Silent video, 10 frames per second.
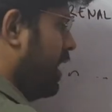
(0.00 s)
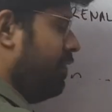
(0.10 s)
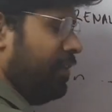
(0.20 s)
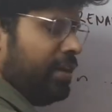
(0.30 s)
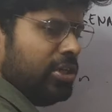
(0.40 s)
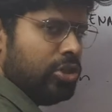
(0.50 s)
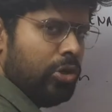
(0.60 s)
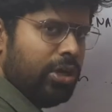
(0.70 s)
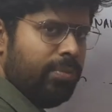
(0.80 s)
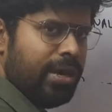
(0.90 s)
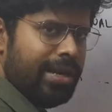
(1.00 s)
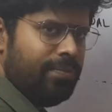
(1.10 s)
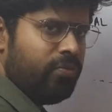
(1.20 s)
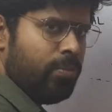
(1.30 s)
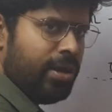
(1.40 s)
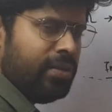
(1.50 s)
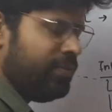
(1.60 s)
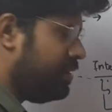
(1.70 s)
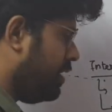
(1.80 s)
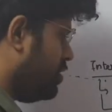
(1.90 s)
infiltration, leukemia and lymphoma
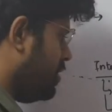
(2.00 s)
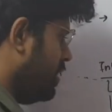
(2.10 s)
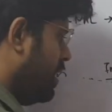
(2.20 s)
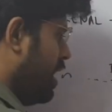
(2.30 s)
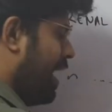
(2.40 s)
infiltration,